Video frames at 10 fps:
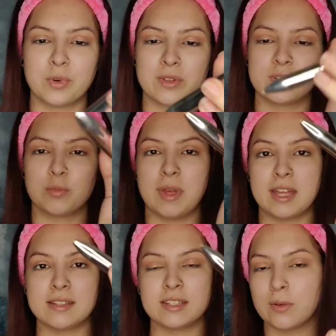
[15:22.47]
one of those little
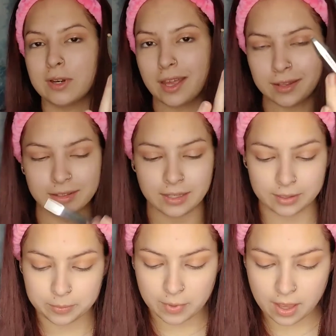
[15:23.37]
pens that you would get in
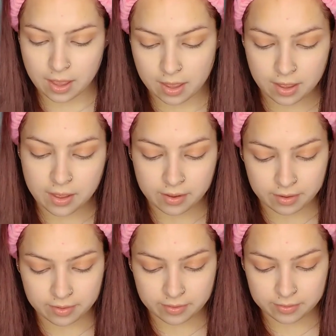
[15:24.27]
like
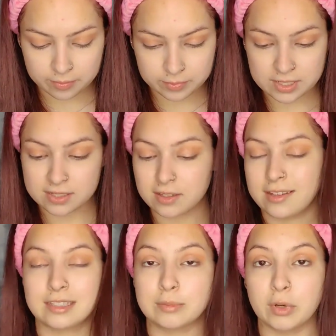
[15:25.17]
a
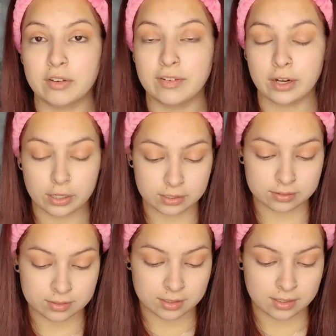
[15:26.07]
Scholastic book fair.
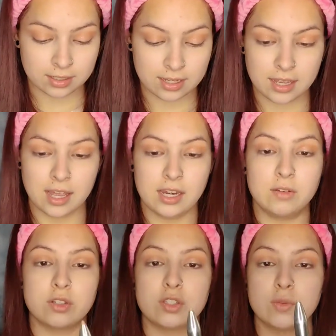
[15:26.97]
And
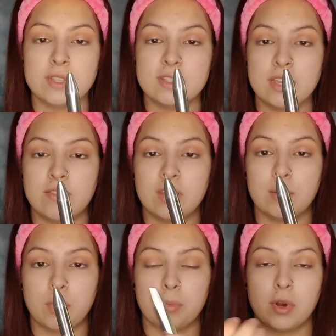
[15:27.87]
you just twist it if you
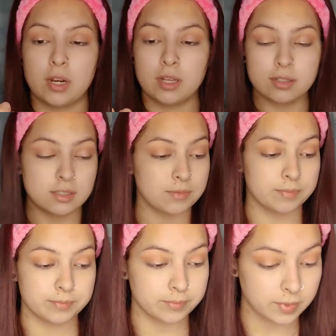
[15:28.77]
need more product.
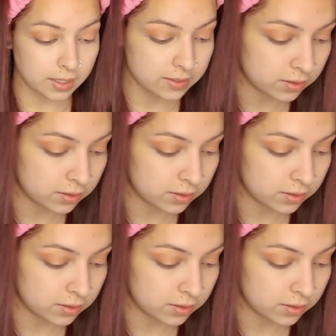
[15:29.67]
It's